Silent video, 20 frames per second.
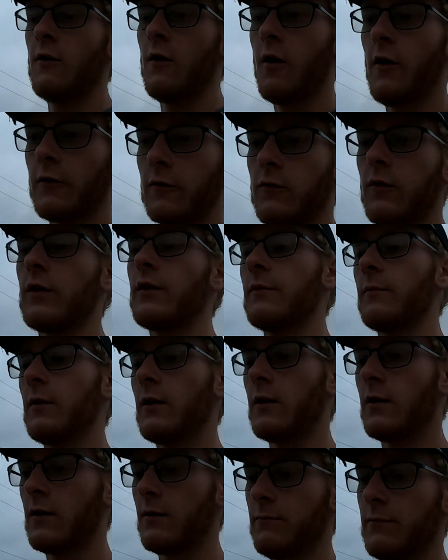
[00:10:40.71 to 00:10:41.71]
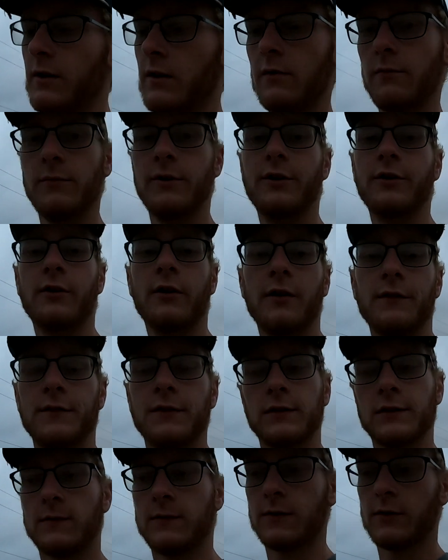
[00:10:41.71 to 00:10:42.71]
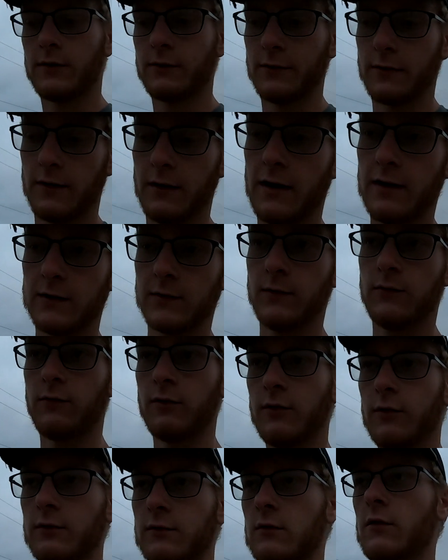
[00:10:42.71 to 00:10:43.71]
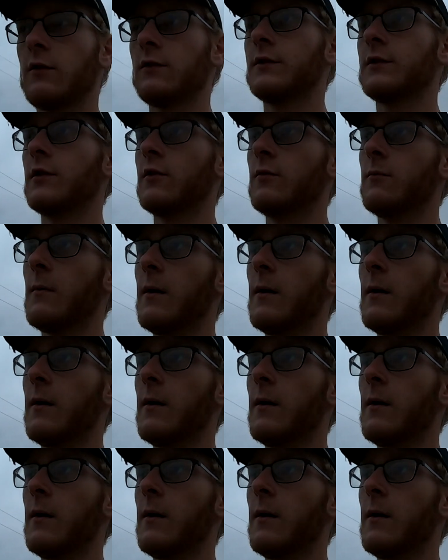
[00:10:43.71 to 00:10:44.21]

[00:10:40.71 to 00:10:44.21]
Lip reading: Hauled quite a bit of manure on this field in the last few years also.